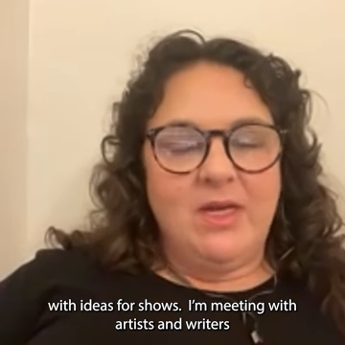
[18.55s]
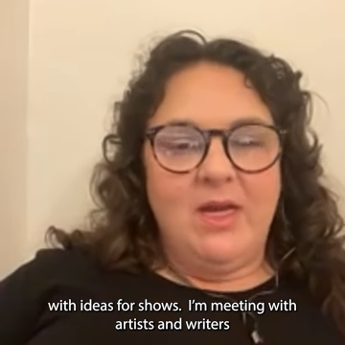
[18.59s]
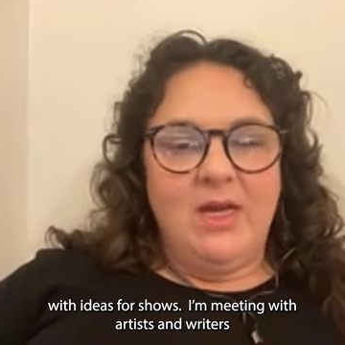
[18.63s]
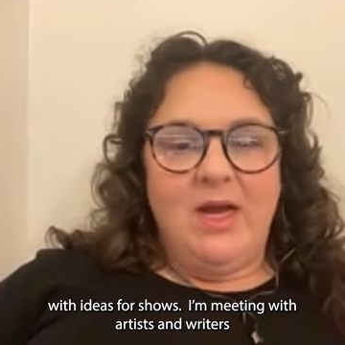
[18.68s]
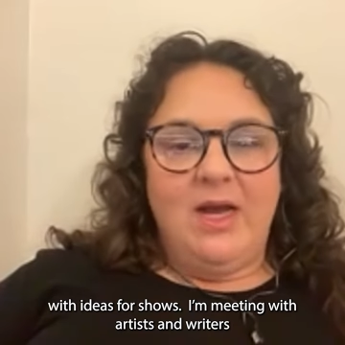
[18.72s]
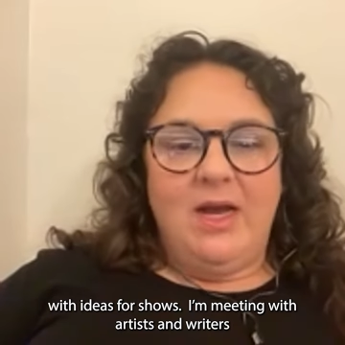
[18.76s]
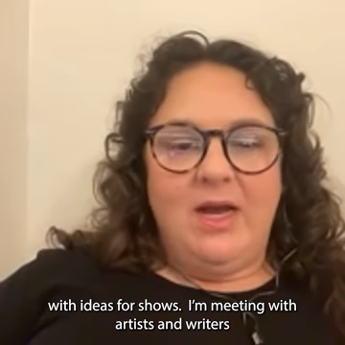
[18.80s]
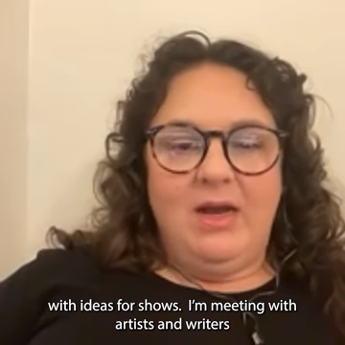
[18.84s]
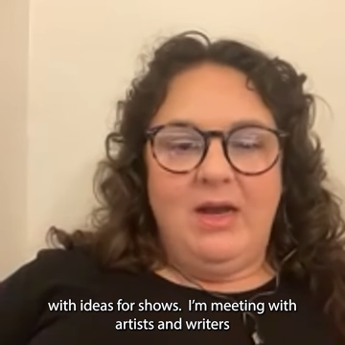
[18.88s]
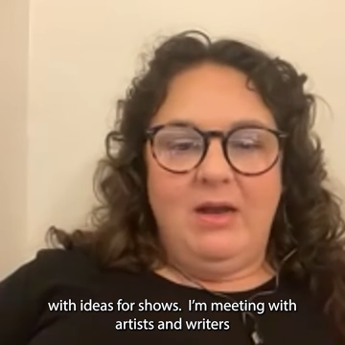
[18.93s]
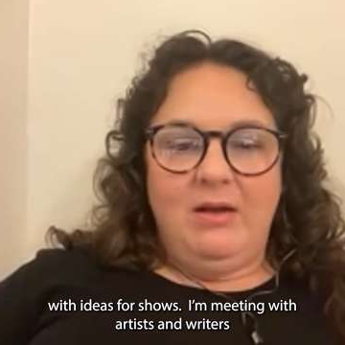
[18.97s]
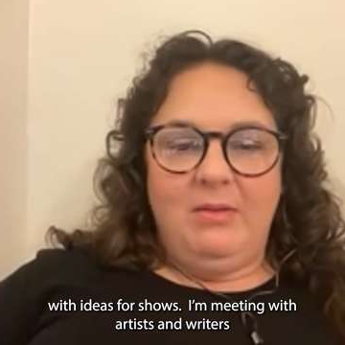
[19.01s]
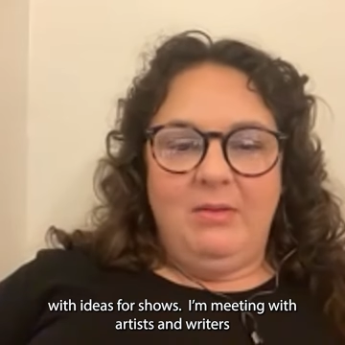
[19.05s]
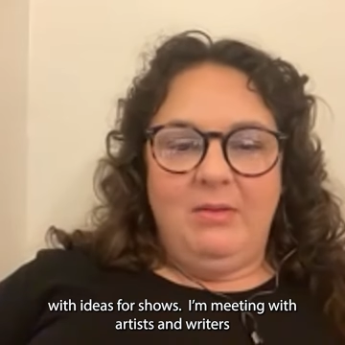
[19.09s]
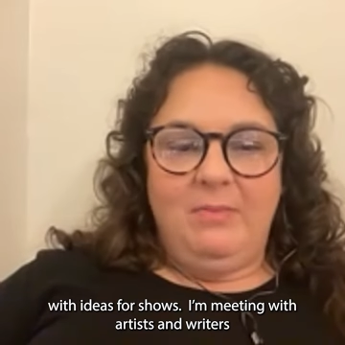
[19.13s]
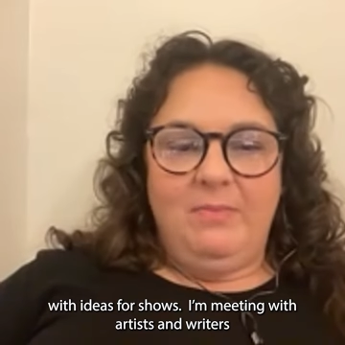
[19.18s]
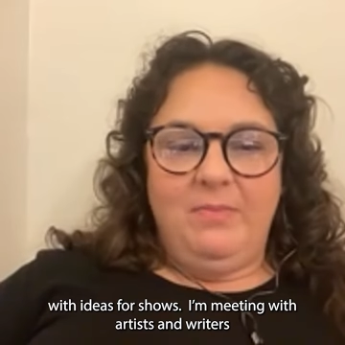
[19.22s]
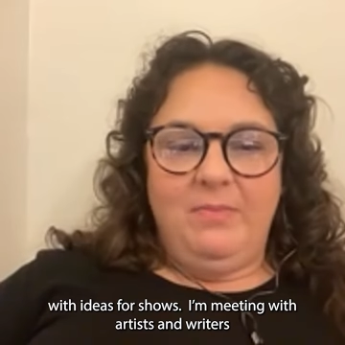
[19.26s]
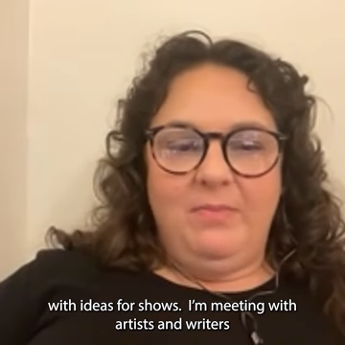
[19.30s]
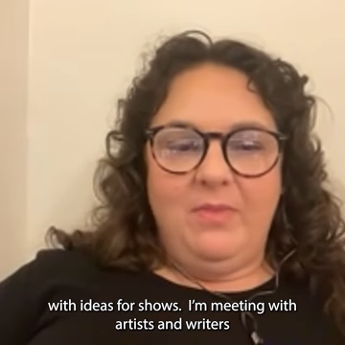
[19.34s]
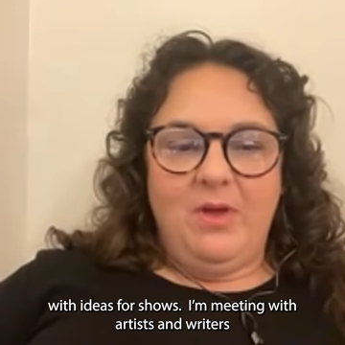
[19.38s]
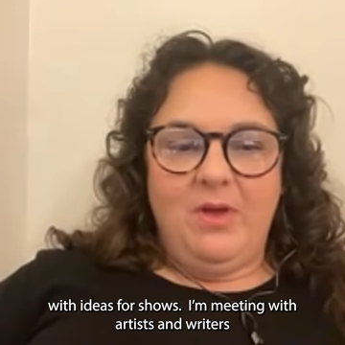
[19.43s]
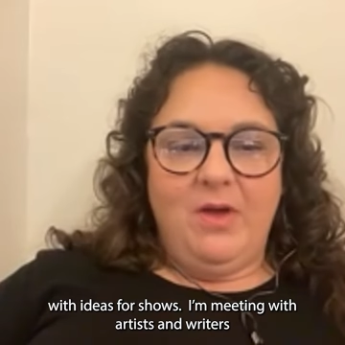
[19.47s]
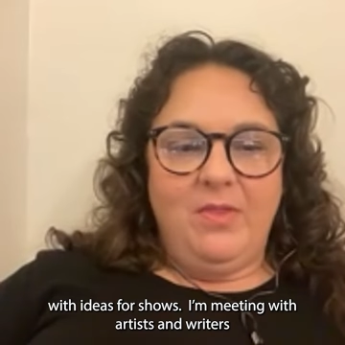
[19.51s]

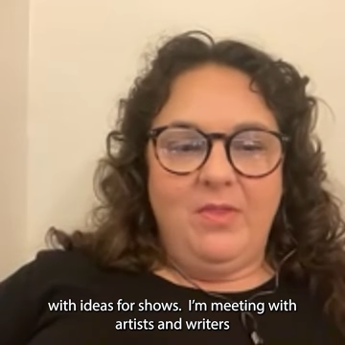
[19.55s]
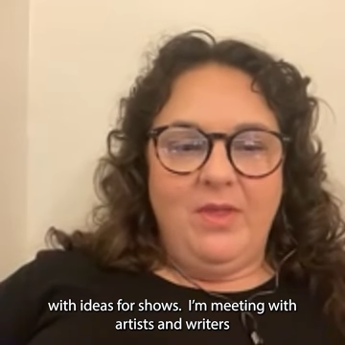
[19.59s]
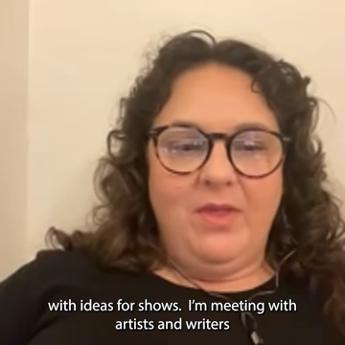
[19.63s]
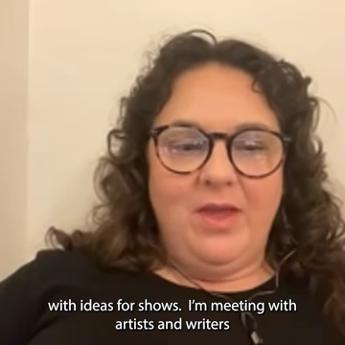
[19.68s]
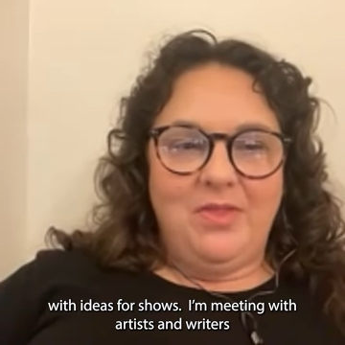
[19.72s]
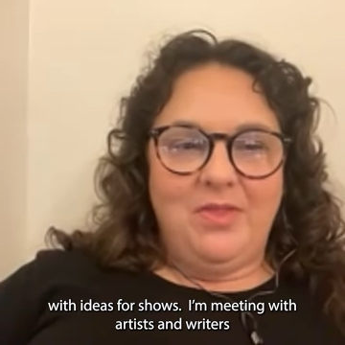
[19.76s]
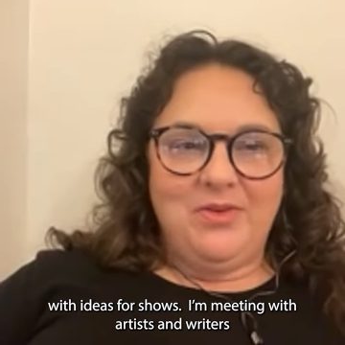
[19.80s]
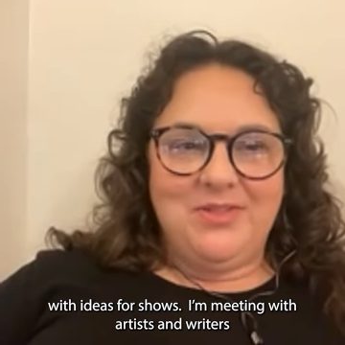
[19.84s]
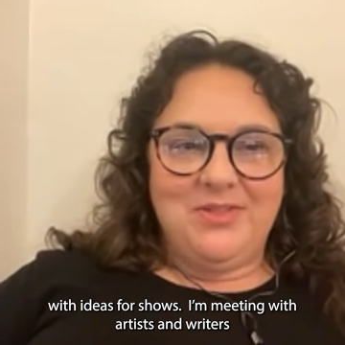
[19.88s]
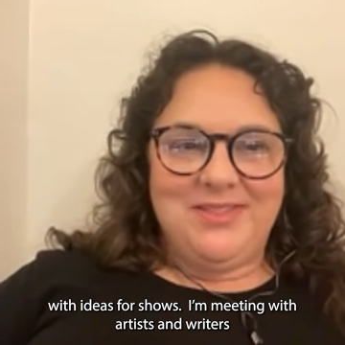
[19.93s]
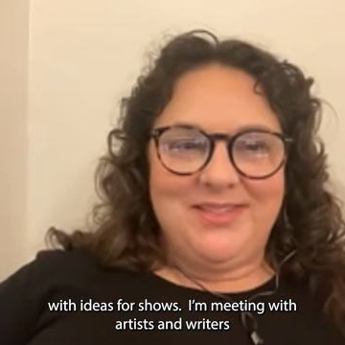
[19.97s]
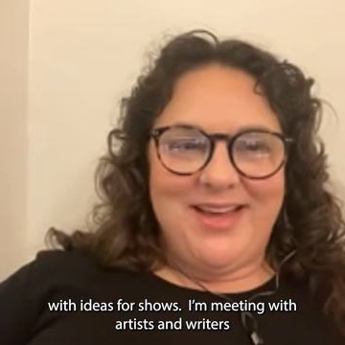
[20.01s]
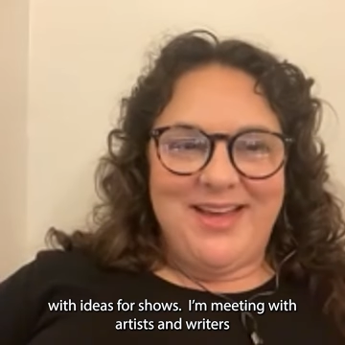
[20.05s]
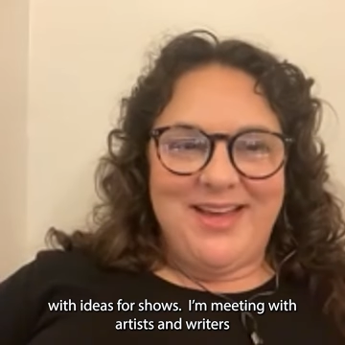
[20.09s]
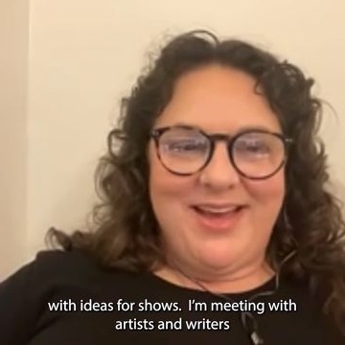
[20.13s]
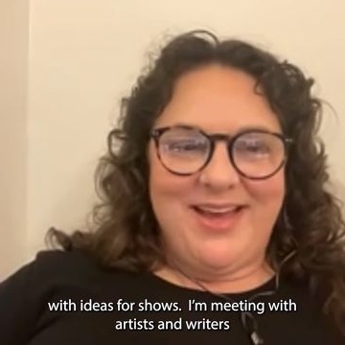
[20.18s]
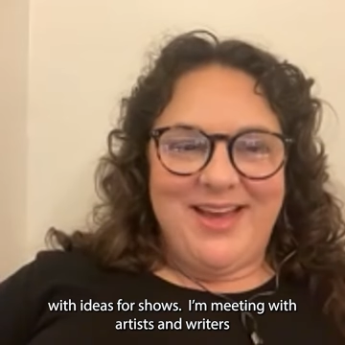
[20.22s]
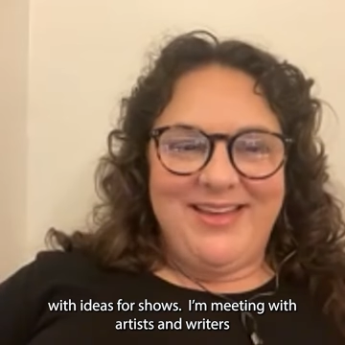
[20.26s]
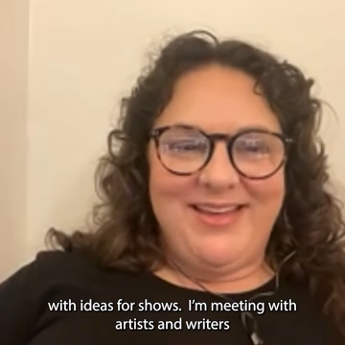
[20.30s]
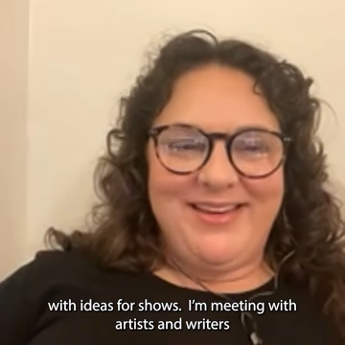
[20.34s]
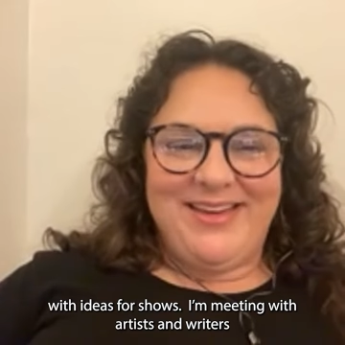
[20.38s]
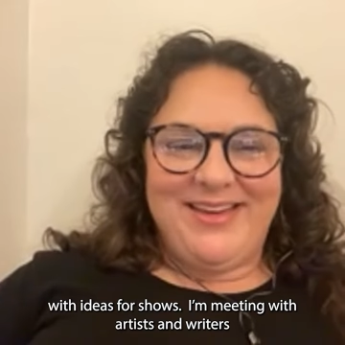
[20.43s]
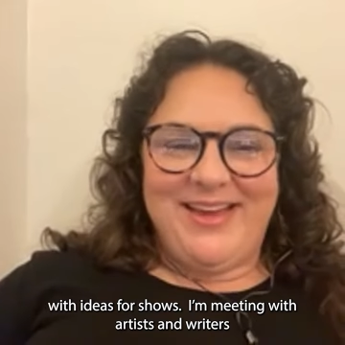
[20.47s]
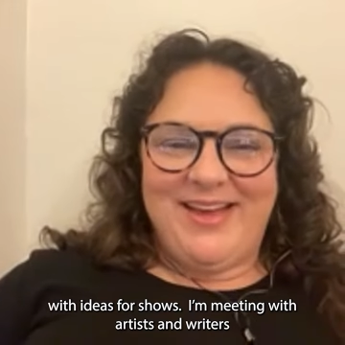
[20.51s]
Um, on the other
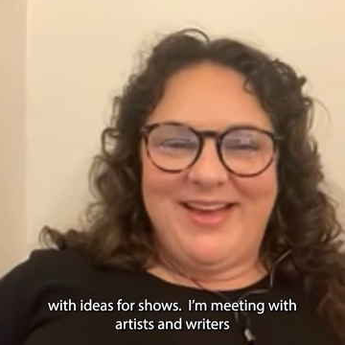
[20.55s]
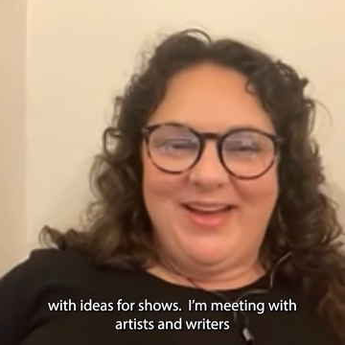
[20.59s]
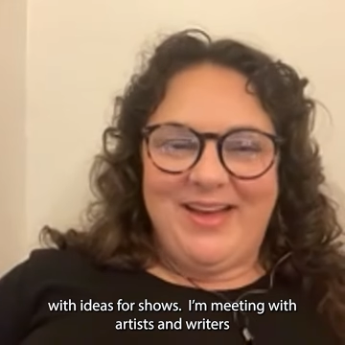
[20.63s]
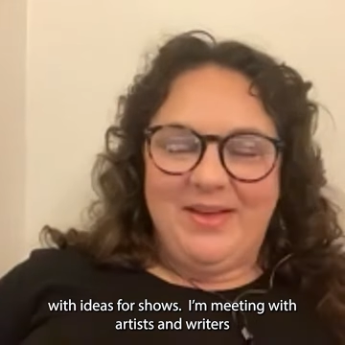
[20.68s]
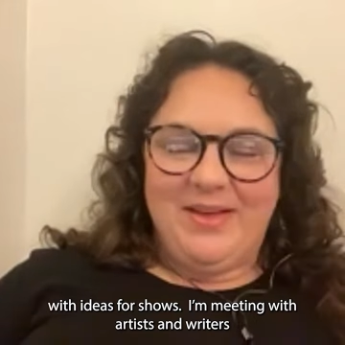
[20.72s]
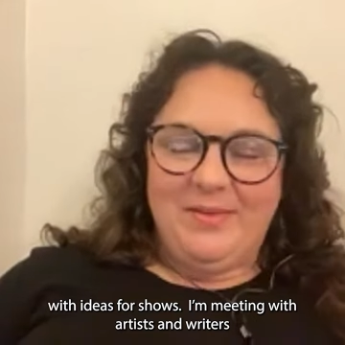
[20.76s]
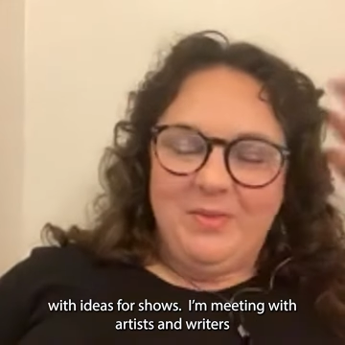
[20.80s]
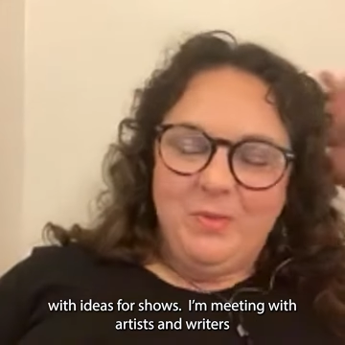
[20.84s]
side, uh,